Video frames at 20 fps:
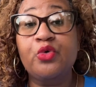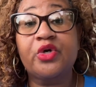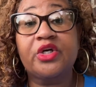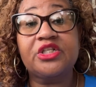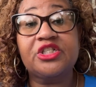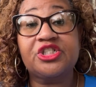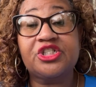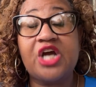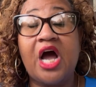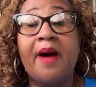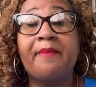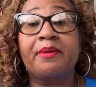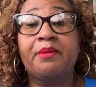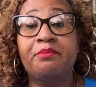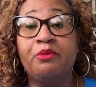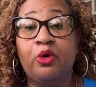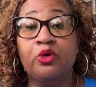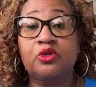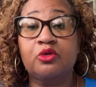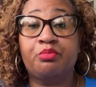can shop
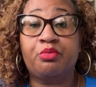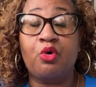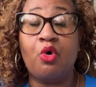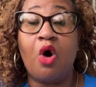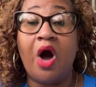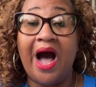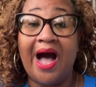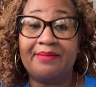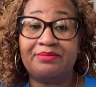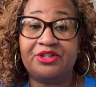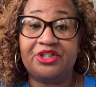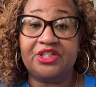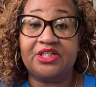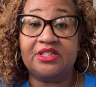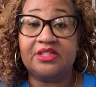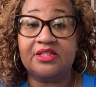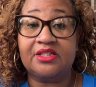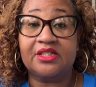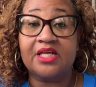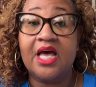multiple
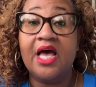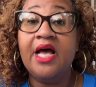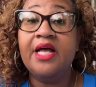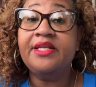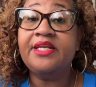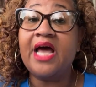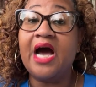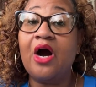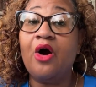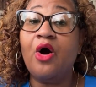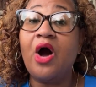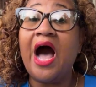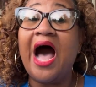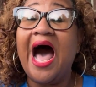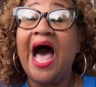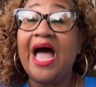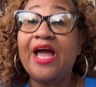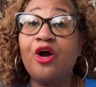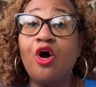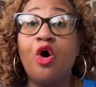options. Now,
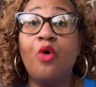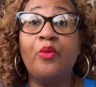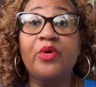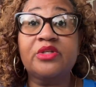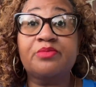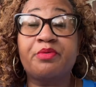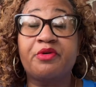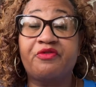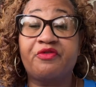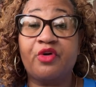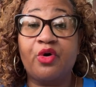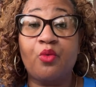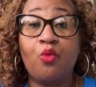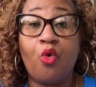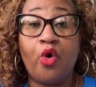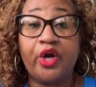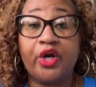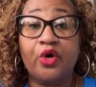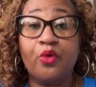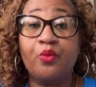I always prefer
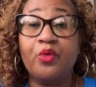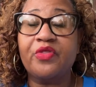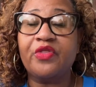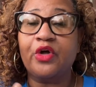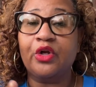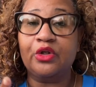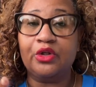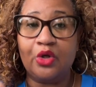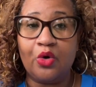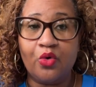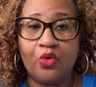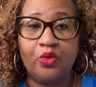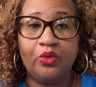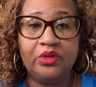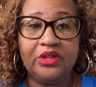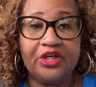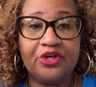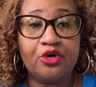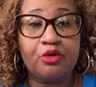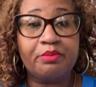working with a local
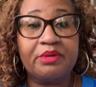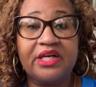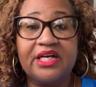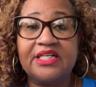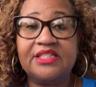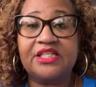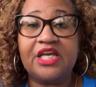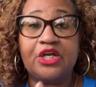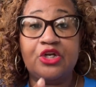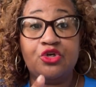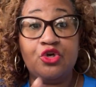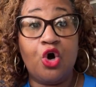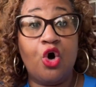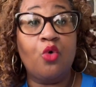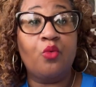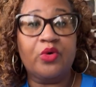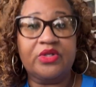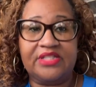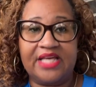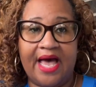lender because they know
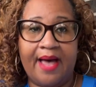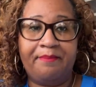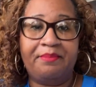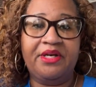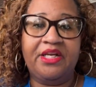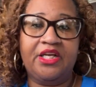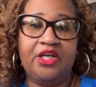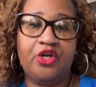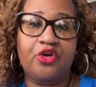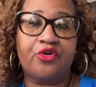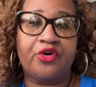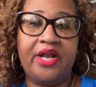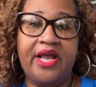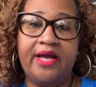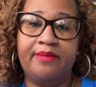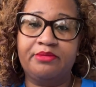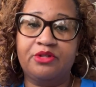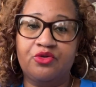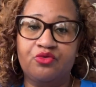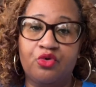what's happening here in
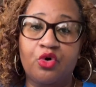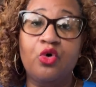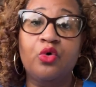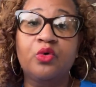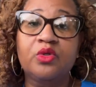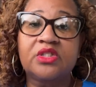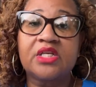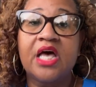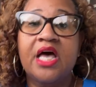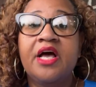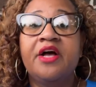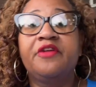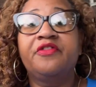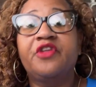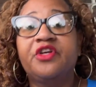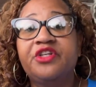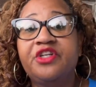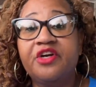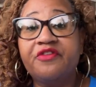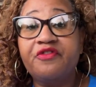Hampton Roads.
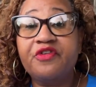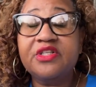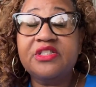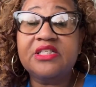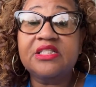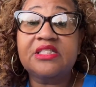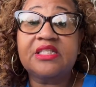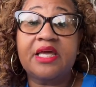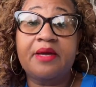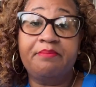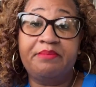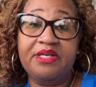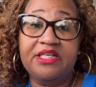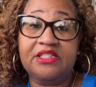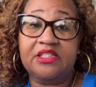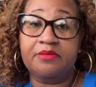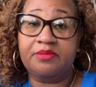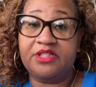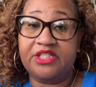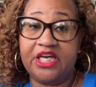The differences can be
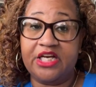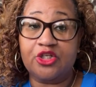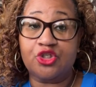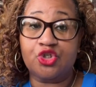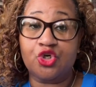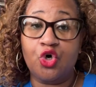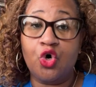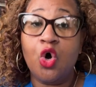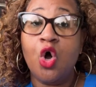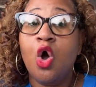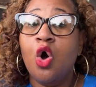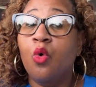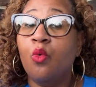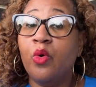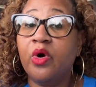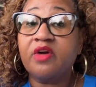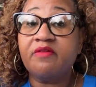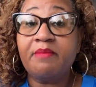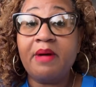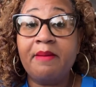substantial.
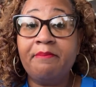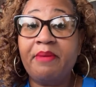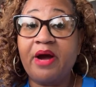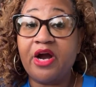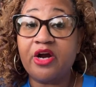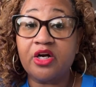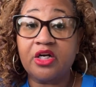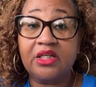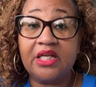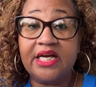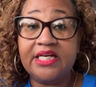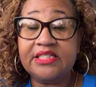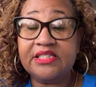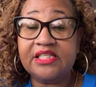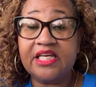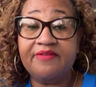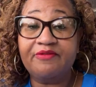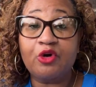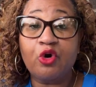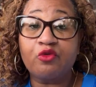One of my buyer clients
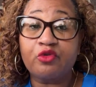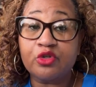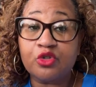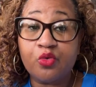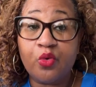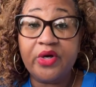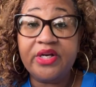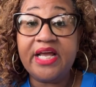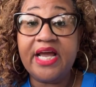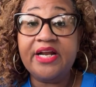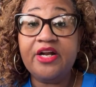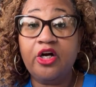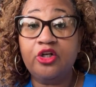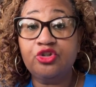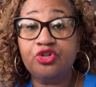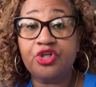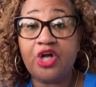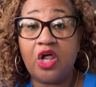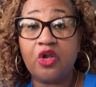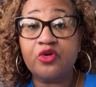saved over
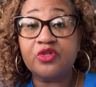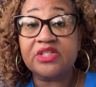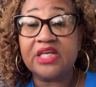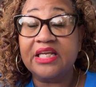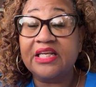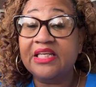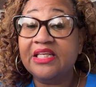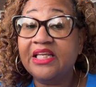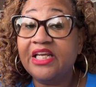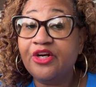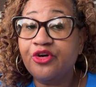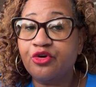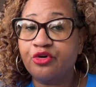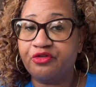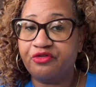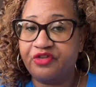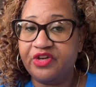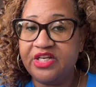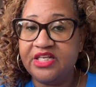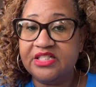$2,800 in lender
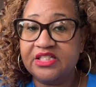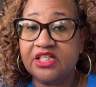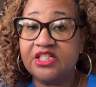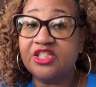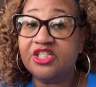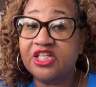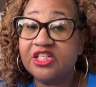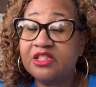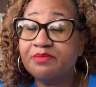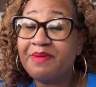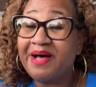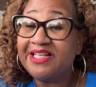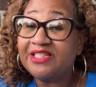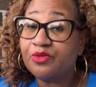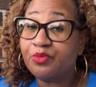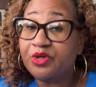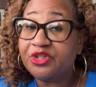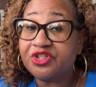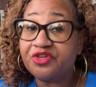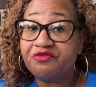fees just by
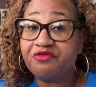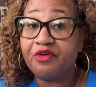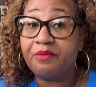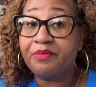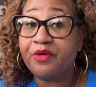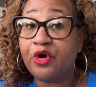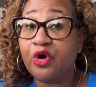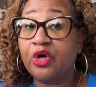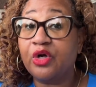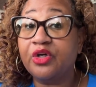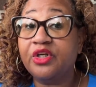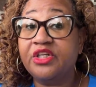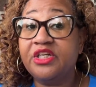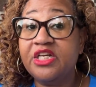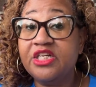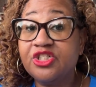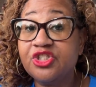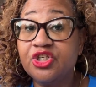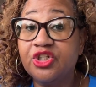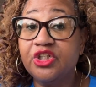switching from their
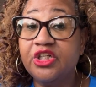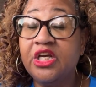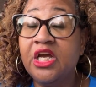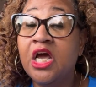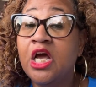initially